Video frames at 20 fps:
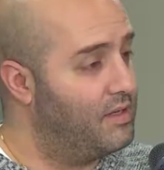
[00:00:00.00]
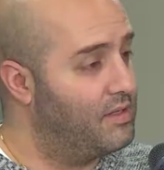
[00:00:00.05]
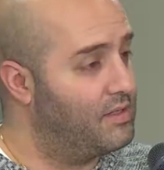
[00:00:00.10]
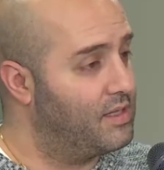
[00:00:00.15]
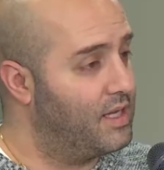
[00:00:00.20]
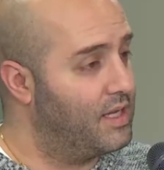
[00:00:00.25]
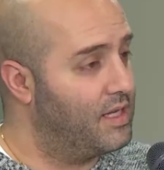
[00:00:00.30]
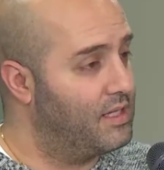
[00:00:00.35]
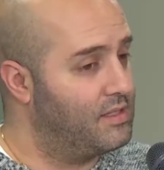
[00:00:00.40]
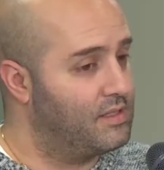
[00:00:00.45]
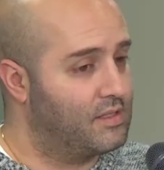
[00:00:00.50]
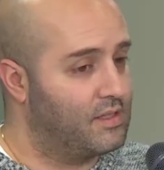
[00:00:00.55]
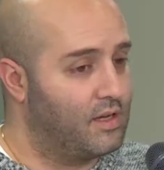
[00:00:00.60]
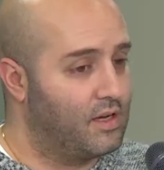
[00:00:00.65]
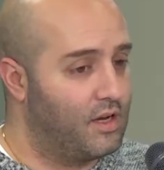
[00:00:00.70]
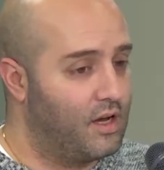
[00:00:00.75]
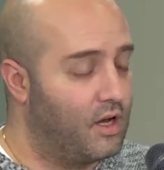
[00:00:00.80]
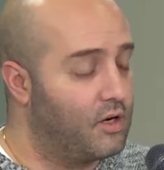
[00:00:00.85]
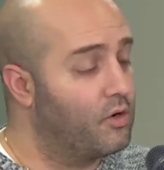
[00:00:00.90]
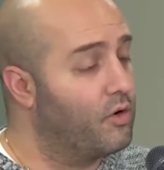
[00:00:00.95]
it's
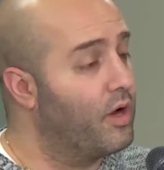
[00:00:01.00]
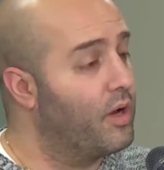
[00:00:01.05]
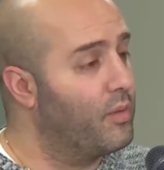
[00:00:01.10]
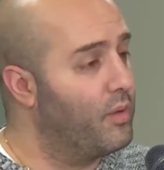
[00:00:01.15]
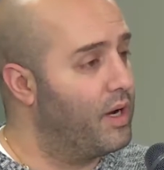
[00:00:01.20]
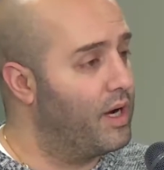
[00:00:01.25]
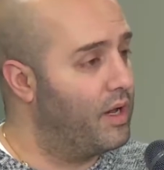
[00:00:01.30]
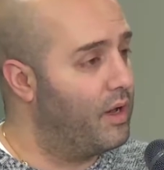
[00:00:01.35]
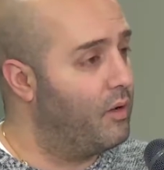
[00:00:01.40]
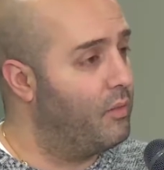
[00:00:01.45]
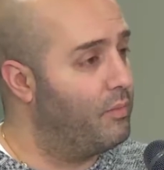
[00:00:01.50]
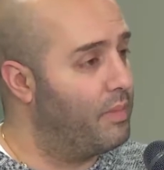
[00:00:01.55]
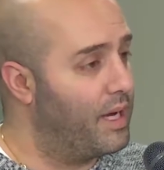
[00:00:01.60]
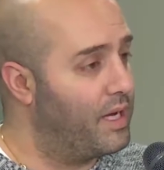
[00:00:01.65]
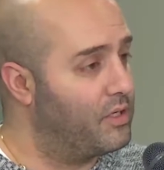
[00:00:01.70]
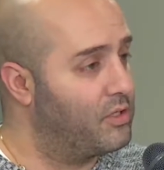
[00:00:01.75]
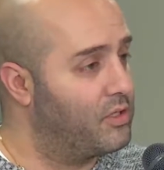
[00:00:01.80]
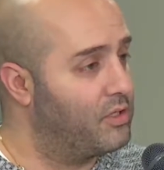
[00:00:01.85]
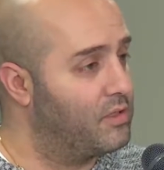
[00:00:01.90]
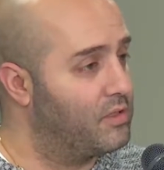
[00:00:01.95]
a great way to help
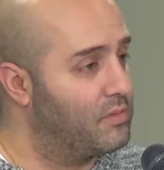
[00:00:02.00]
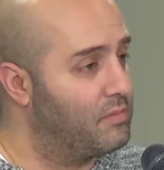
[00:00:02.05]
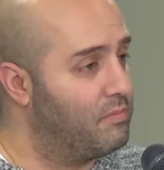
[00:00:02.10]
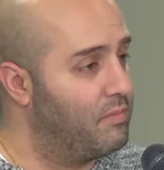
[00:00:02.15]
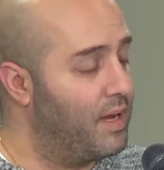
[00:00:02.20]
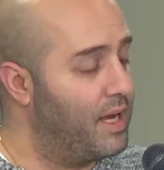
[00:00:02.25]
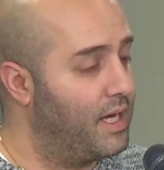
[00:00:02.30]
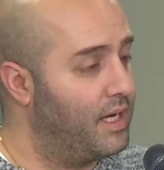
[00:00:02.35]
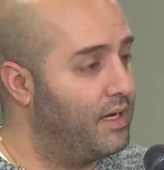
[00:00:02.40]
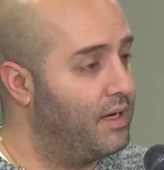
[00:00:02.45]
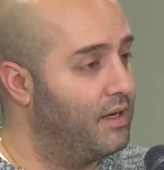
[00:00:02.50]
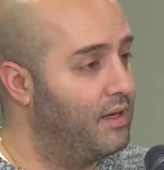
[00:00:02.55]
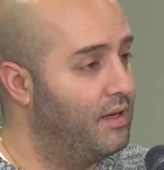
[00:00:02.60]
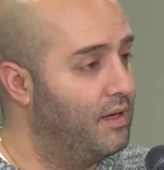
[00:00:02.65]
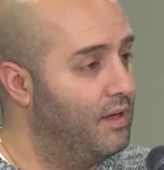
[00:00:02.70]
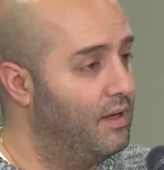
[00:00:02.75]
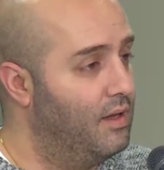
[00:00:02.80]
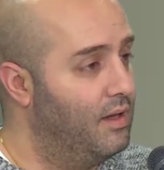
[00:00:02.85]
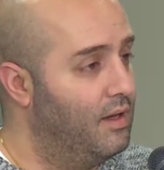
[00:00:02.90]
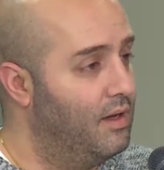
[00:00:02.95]
patients make
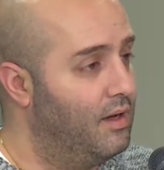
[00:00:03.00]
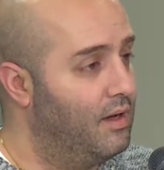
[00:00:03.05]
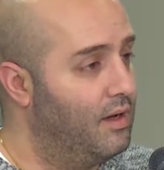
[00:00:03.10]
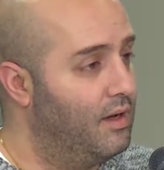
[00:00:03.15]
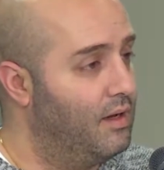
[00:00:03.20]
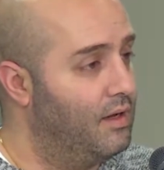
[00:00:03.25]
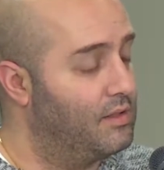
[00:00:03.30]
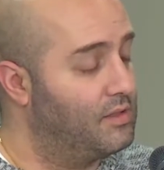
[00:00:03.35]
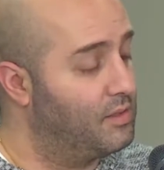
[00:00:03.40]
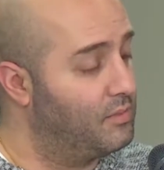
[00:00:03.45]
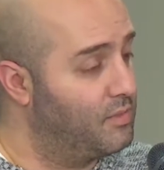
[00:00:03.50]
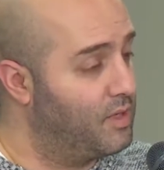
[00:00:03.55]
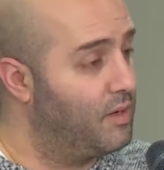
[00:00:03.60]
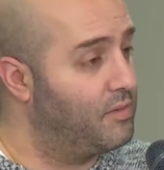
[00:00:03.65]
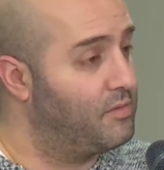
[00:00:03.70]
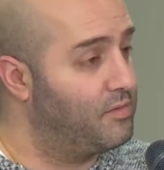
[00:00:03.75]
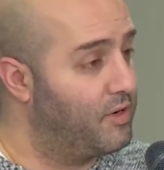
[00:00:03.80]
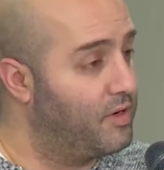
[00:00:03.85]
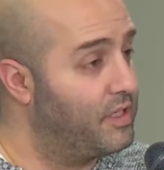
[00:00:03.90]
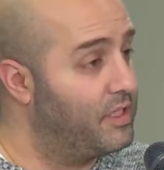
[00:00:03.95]

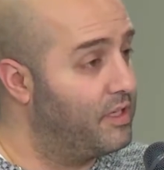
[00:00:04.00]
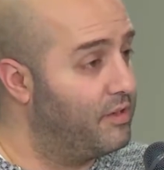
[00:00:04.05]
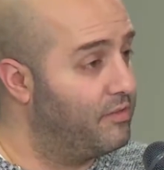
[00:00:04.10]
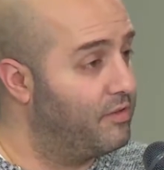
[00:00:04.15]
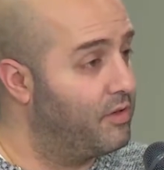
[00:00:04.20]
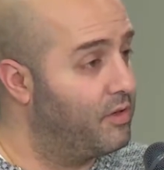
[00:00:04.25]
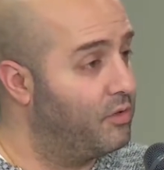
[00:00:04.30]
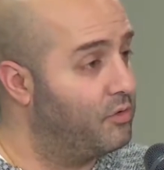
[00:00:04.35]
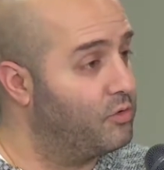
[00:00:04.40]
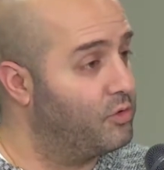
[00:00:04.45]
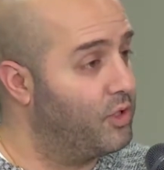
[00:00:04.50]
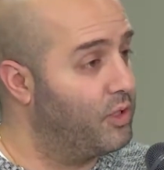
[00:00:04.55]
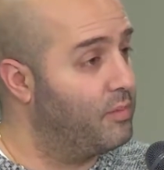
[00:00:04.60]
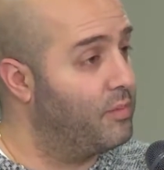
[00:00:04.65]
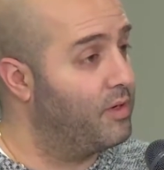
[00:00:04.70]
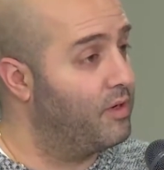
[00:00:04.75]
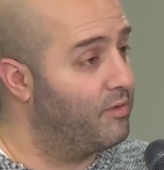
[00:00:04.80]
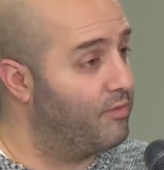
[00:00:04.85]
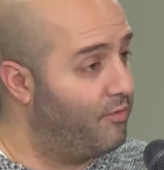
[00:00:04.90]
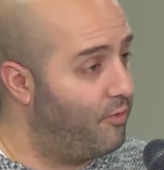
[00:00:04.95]
sometimes very difficult
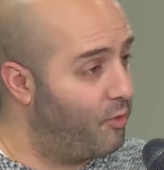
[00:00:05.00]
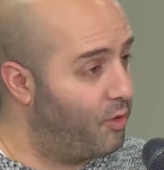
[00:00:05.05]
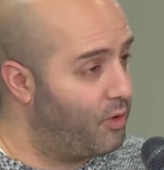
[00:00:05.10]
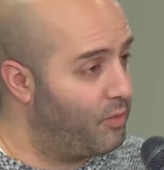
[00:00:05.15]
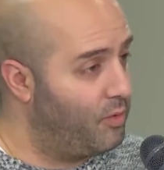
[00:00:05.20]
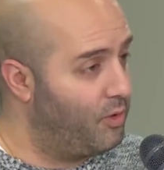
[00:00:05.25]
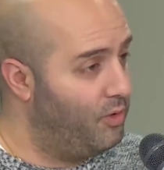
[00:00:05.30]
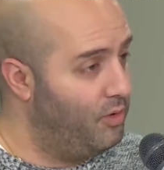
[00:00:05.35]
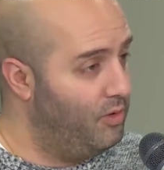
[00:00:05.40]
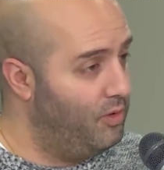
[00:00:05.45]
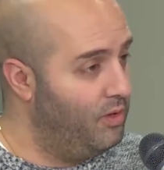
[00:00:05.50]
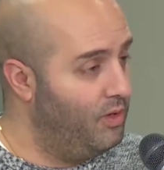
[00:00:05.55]
treatment affordable.